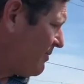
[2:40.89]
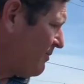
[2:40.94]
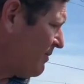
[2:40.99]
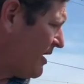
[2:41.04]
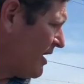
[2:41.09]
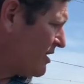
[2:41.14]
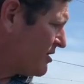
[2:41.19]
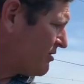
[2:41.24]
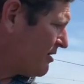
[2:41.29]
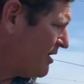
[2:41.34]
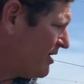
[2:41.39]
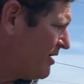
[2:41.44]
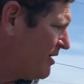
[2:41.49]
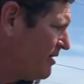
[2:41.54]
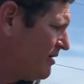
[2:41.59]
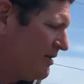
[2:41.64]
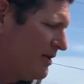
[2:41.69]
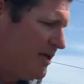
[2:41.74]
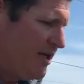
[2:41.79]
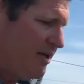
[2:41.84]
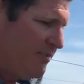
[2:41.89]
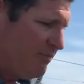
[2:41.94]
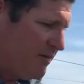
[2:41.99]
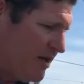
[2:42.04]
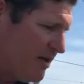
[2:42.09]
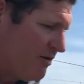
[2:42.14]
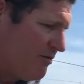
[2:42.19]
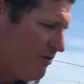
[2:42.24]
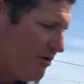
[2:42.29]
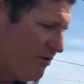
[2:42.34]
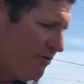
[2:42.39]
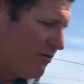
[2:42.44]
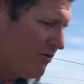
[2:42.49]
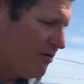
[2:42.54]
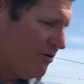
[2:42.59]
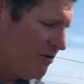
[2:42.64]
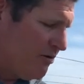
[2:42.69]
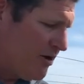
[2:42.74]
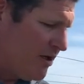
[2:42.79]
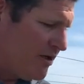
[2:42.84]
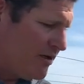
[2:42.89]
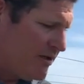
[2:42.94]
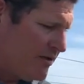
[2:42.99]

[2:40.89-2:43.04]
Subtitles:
them hydrated and to keep that growth going,